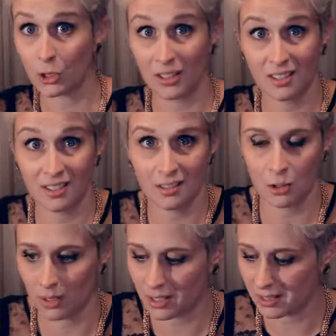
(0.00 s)
let's listen
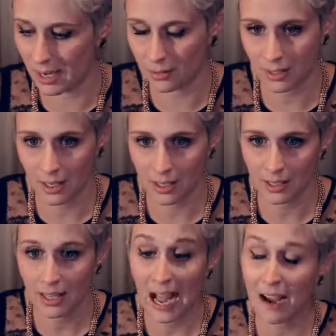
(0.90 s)
to what it sounds like.
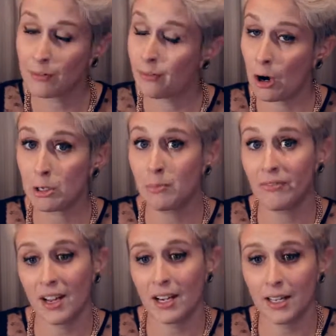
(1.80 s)
I have a volume
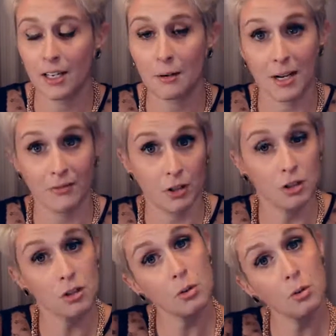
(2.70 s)
fade in on my
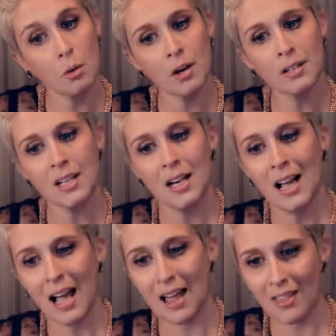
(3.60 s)
first 2 chords,
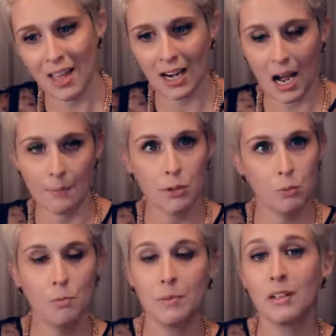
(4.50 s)
and then I'm
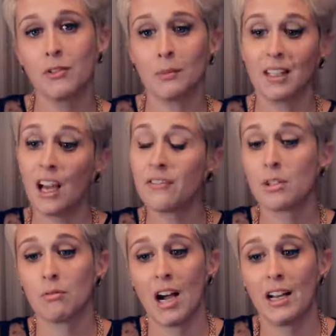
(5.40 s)
swooping from left
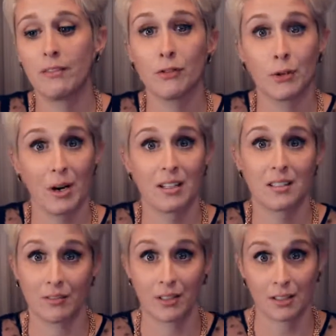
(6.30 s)
to right for the rest of the